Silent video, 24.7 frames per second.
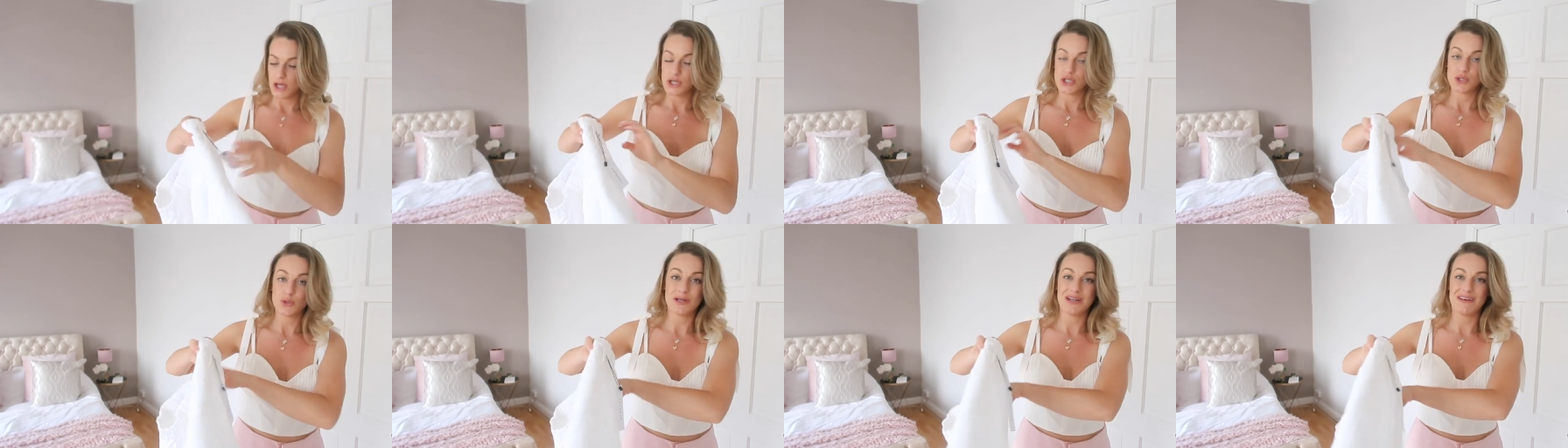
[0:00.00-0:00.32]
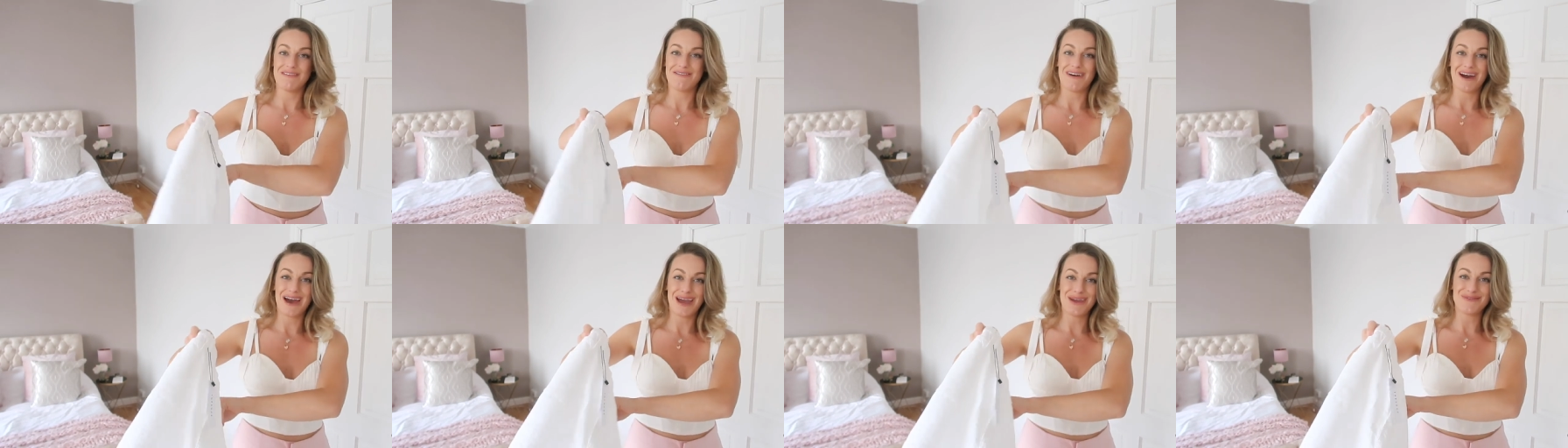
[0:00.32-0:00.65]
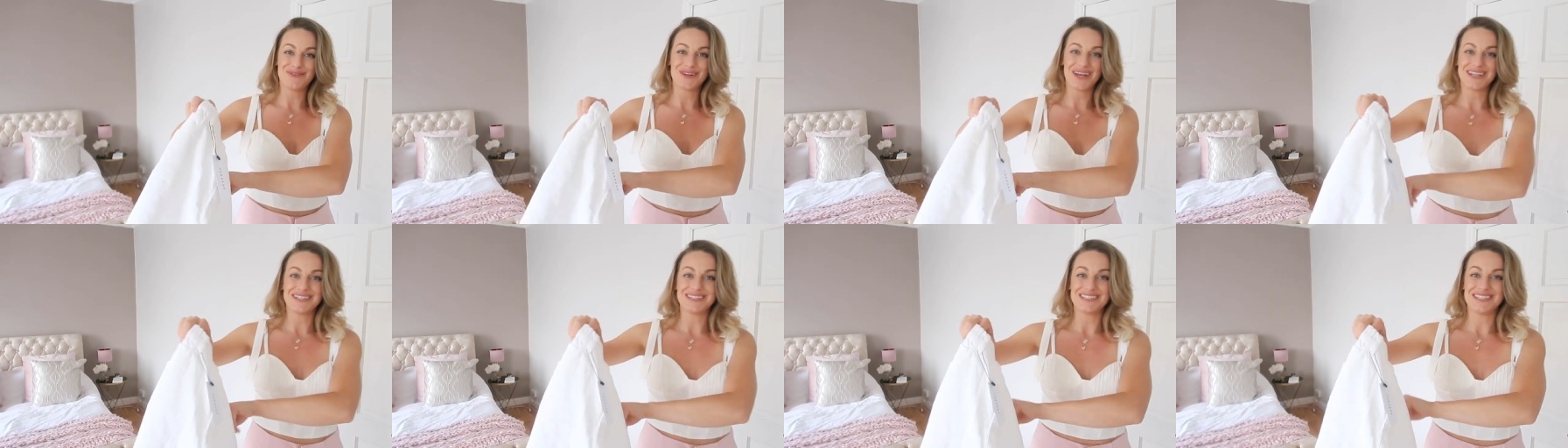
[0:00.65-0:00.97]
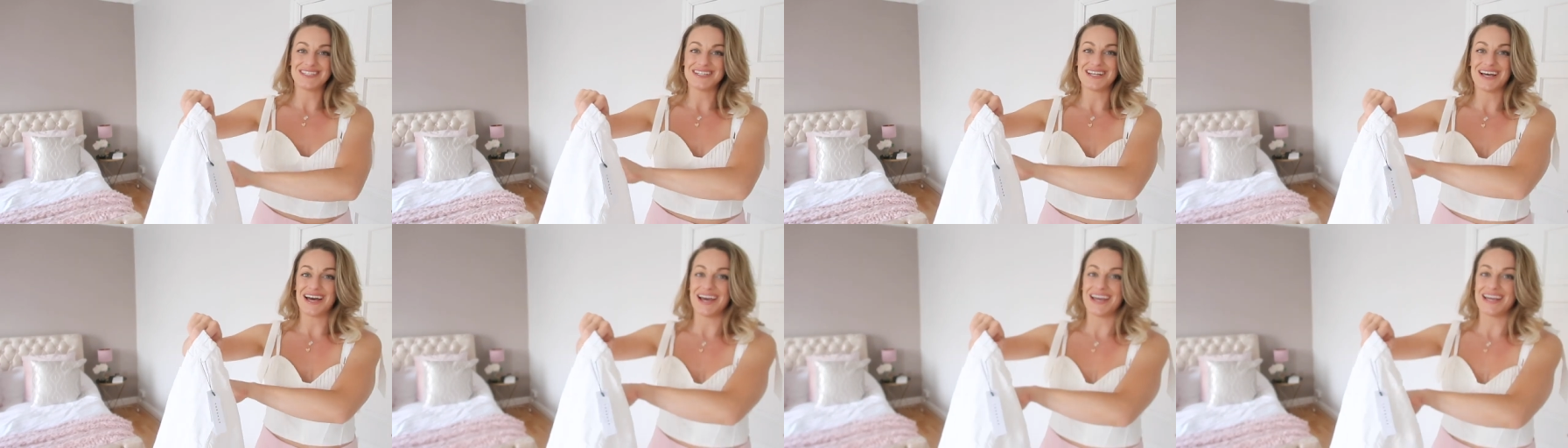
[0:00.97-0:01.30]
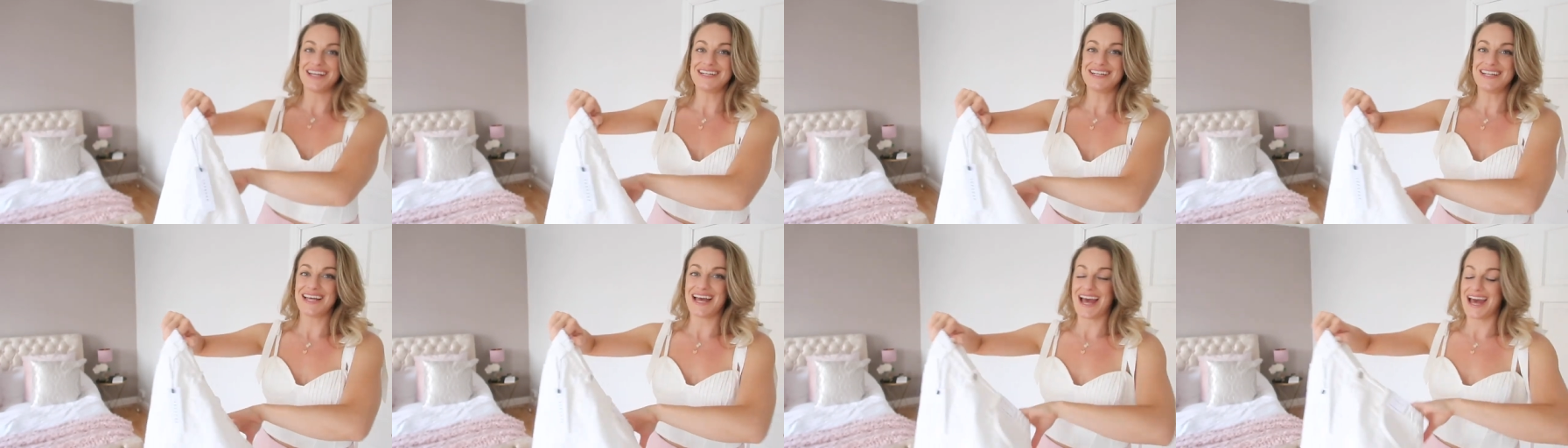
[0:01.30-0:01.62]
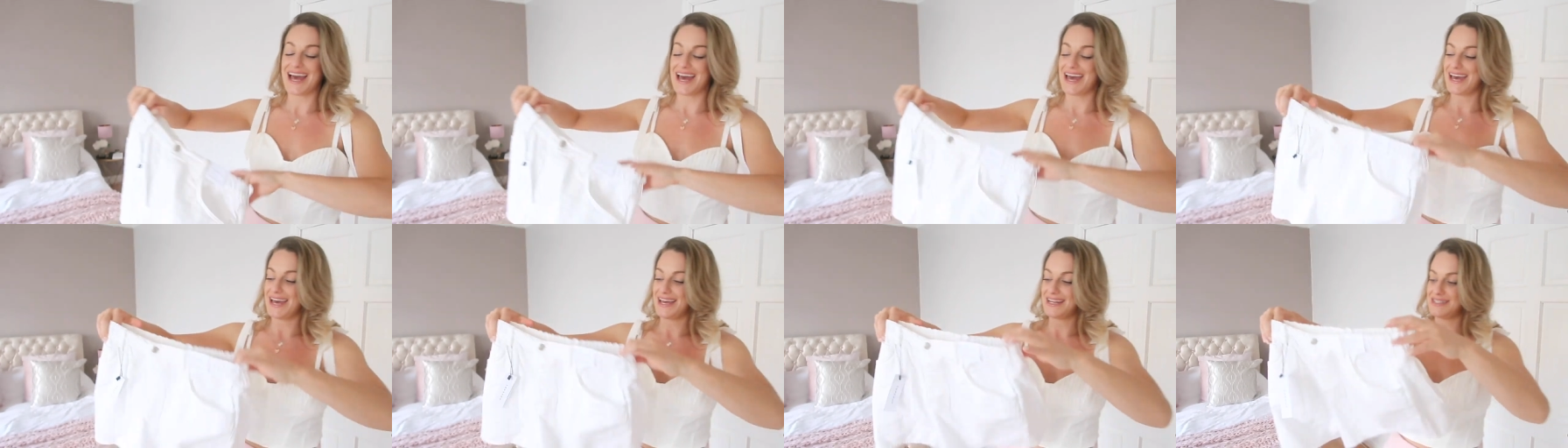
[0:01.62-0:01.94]
twenty-five ninety-nine,
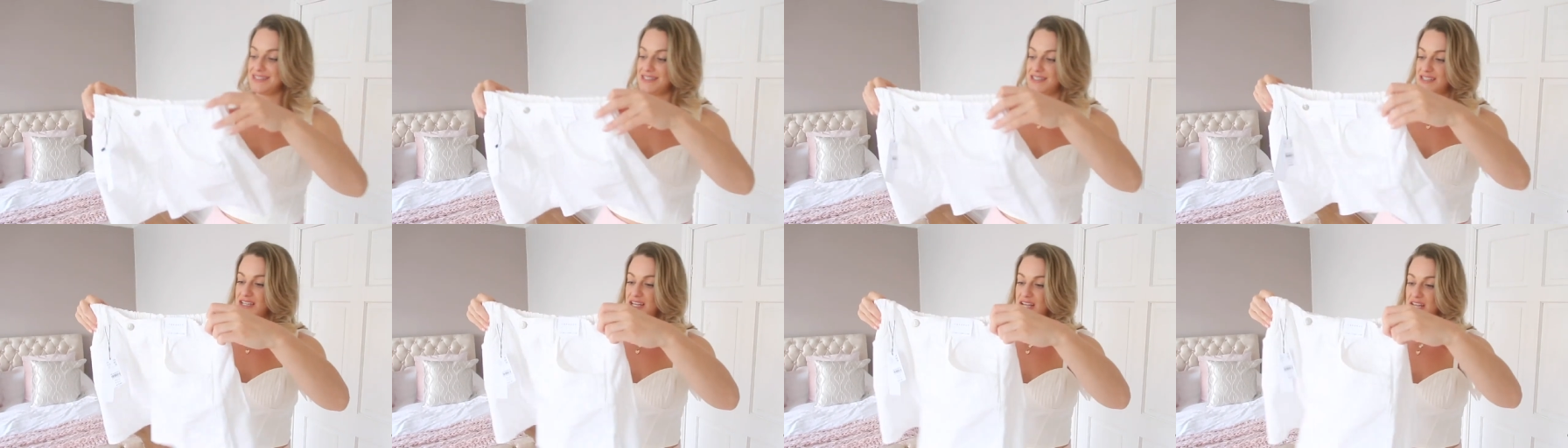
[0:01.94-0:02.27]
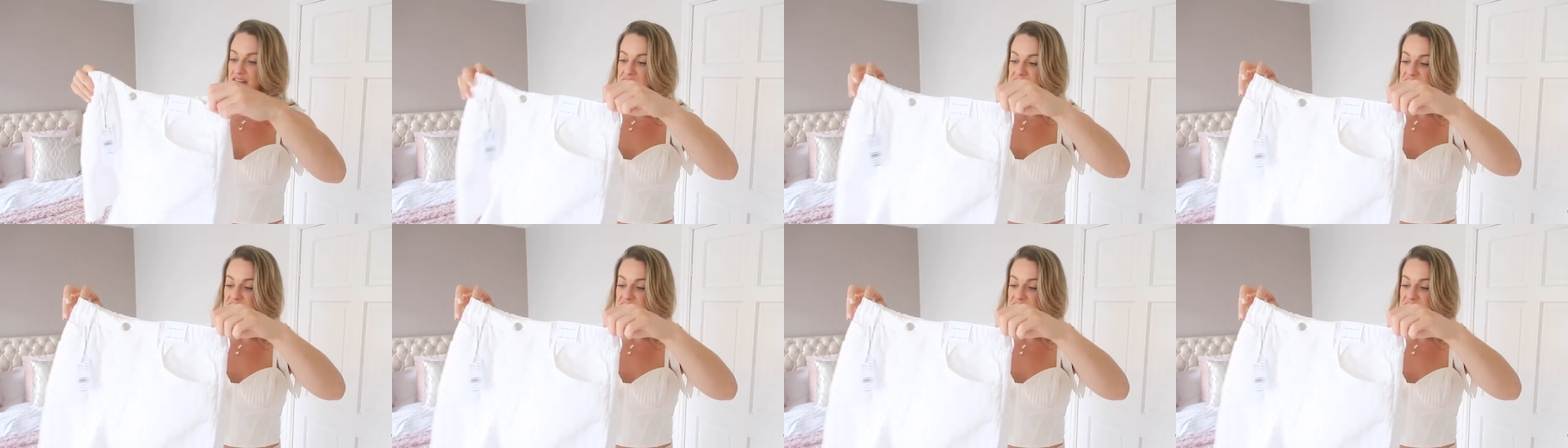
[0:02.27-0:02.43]
and